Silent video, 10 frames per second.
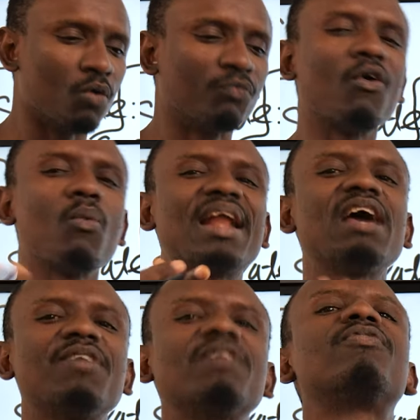for
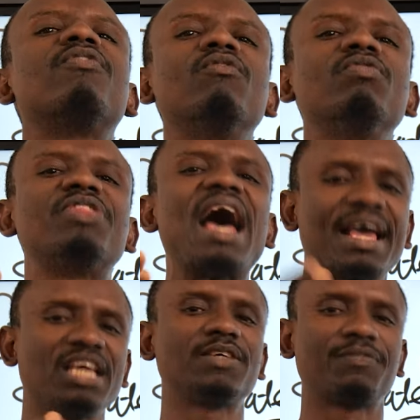whatever
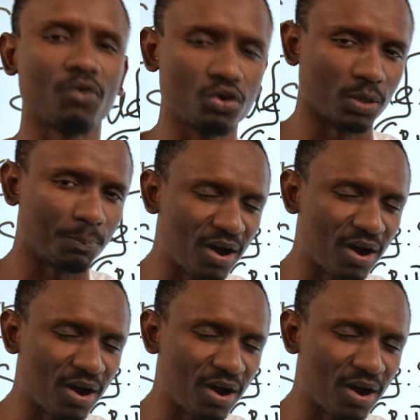that is for you.